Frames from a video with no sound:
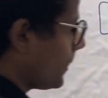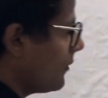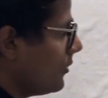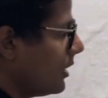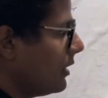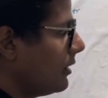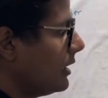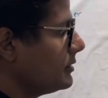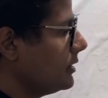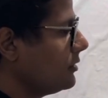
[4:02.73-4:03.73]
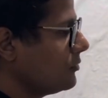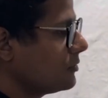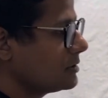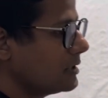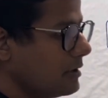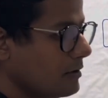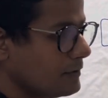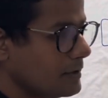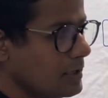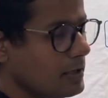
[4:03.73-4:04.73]
if you are analyzing towards the end
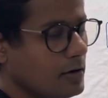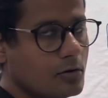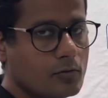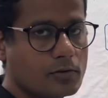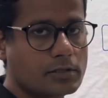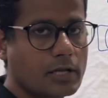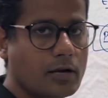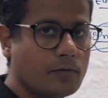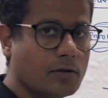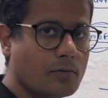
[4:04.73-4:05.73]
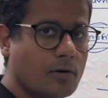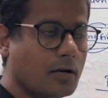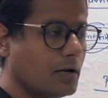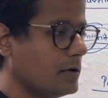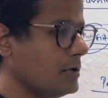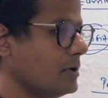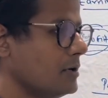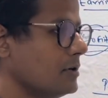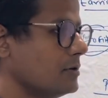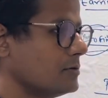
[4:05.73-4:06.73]
of the year or towards the end of the quarter,
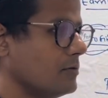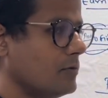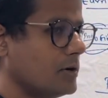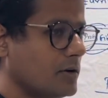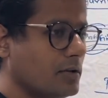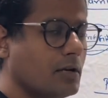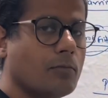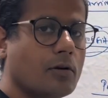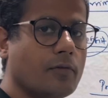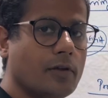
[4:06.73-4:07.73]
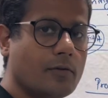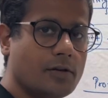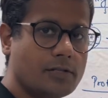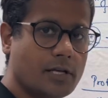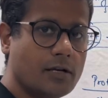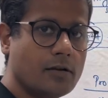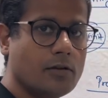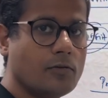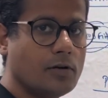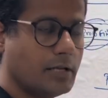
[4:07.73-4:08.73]
so whatever the number of equity share,
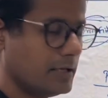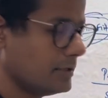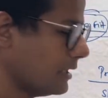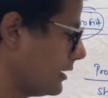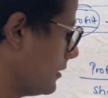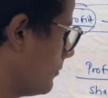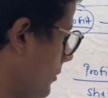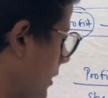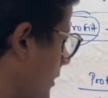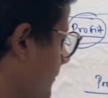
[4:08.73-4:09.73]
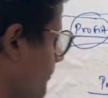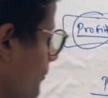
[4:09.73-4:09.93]
you will take that. But